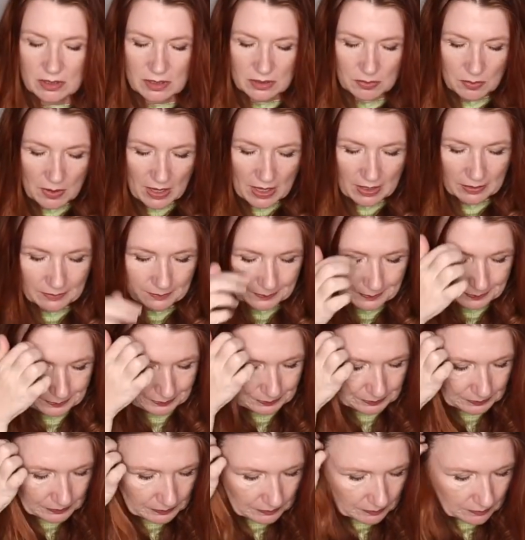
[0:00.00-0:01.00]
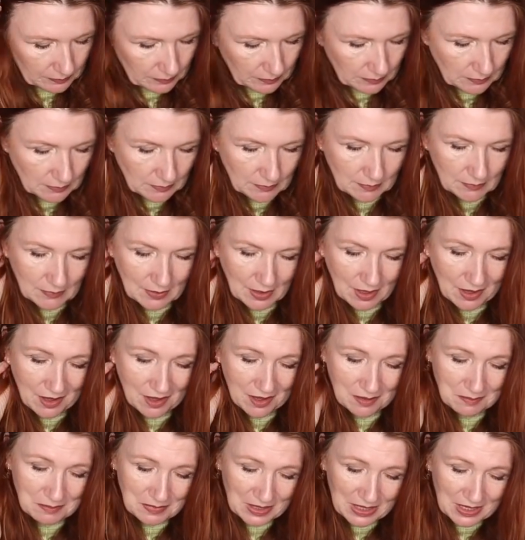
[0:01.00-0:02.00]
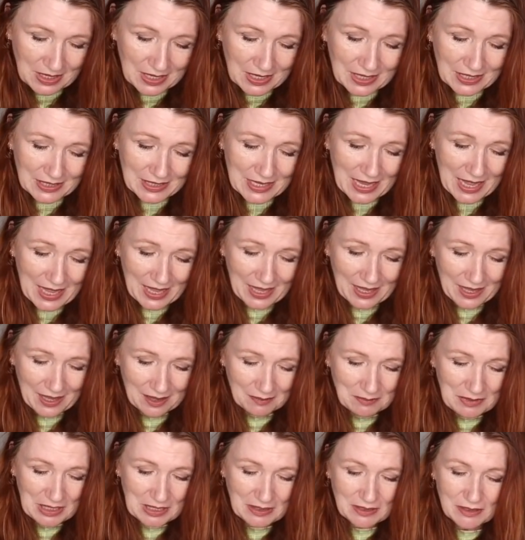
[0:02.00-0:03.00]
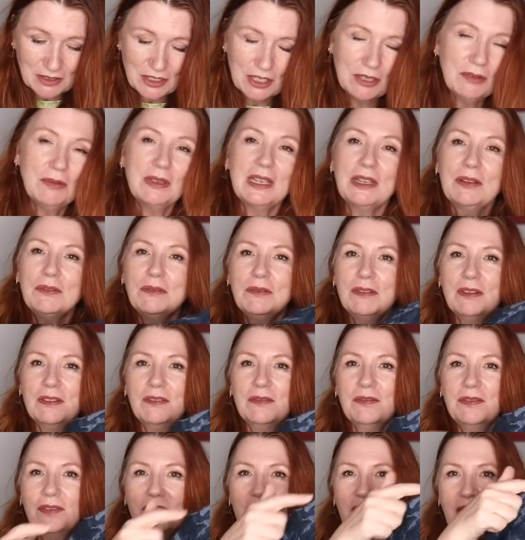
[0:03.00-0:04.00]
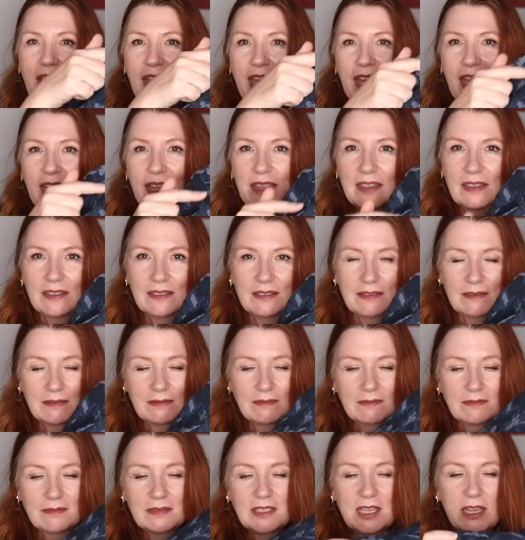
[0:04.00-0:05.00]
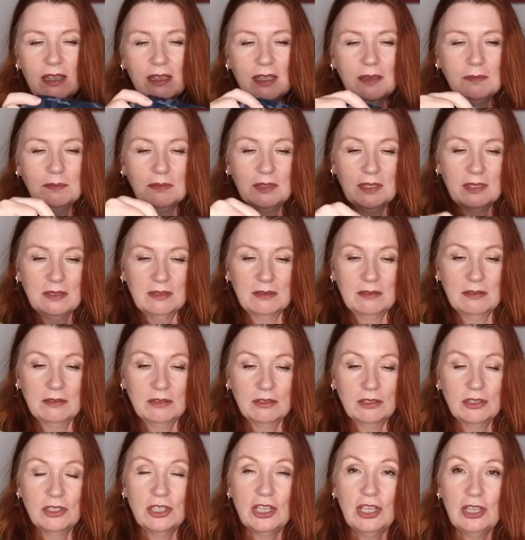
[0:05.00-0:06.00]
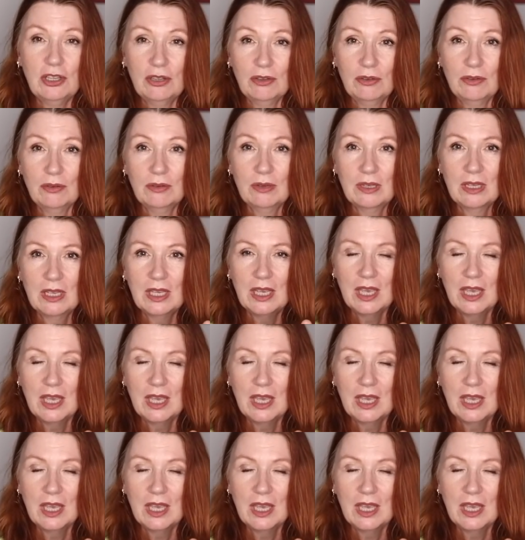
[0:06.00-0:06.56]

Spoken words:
as well. Doing all of that times two